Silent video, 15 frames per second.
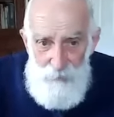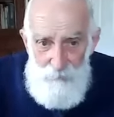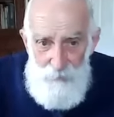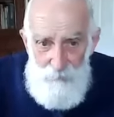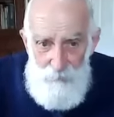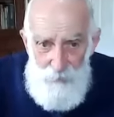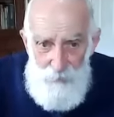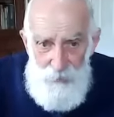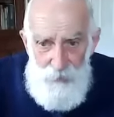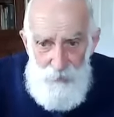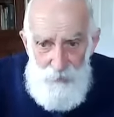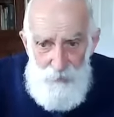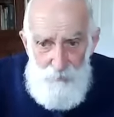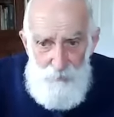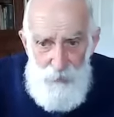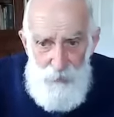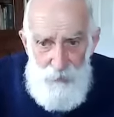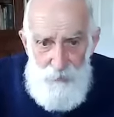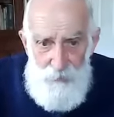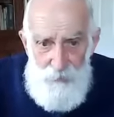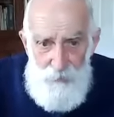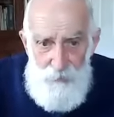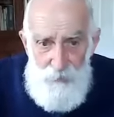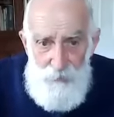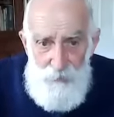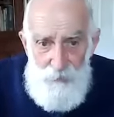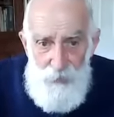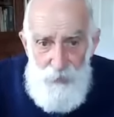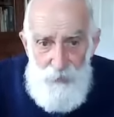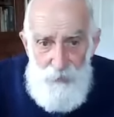I'm putting it to practice so
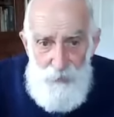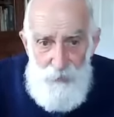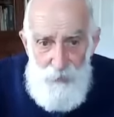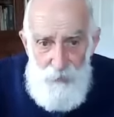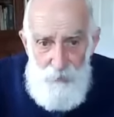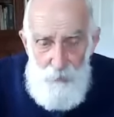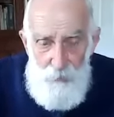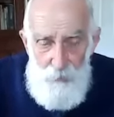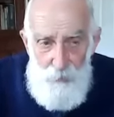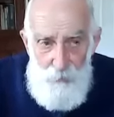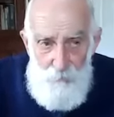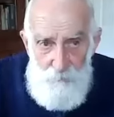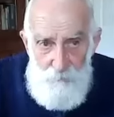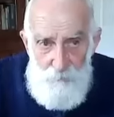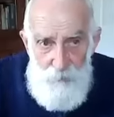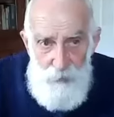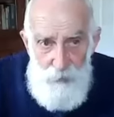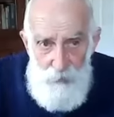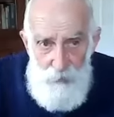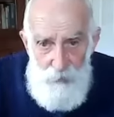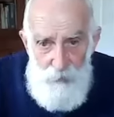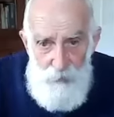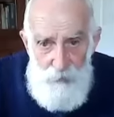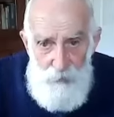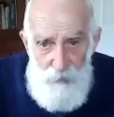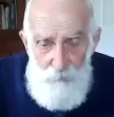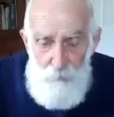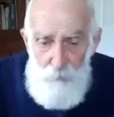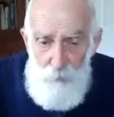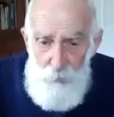that now,
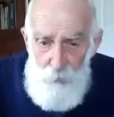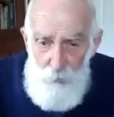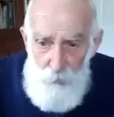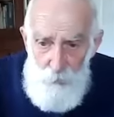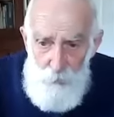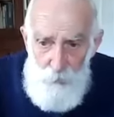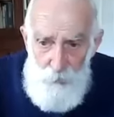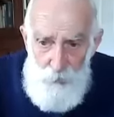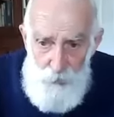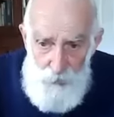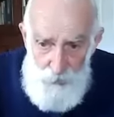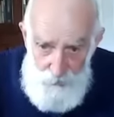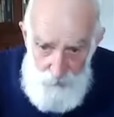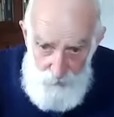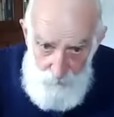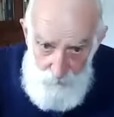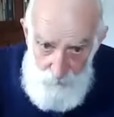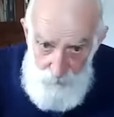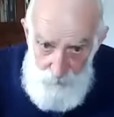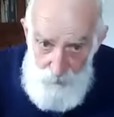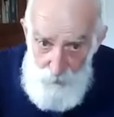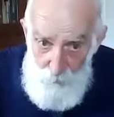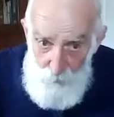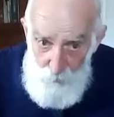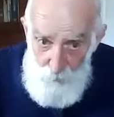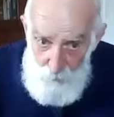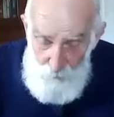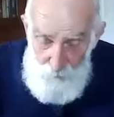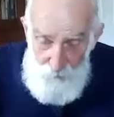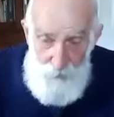more or less, I won't say
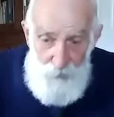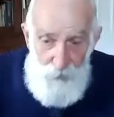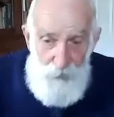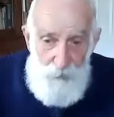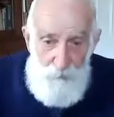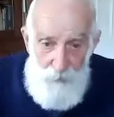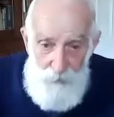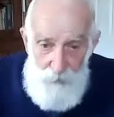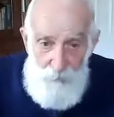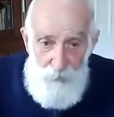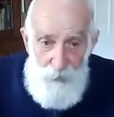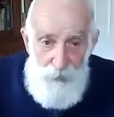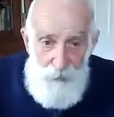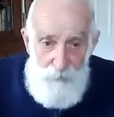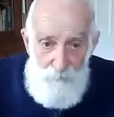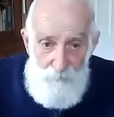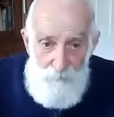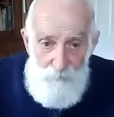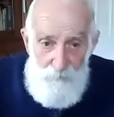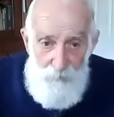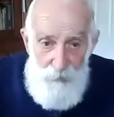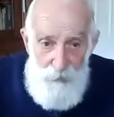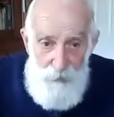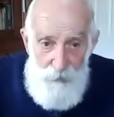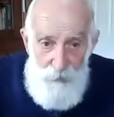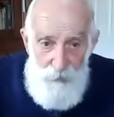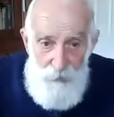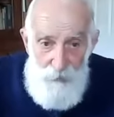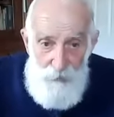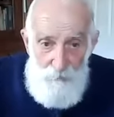all the time, has become
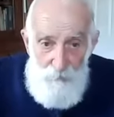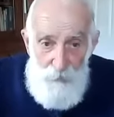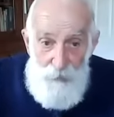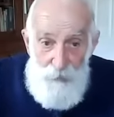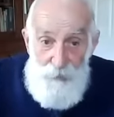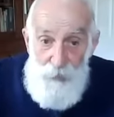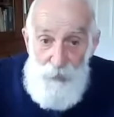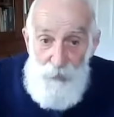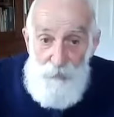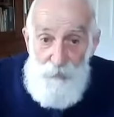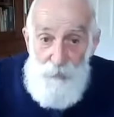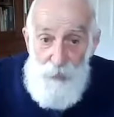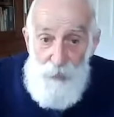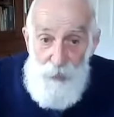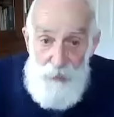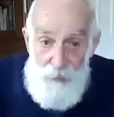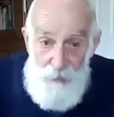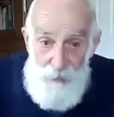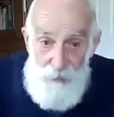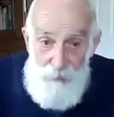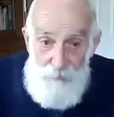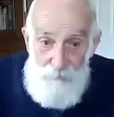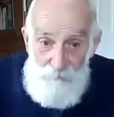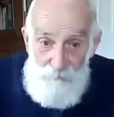my daily reality.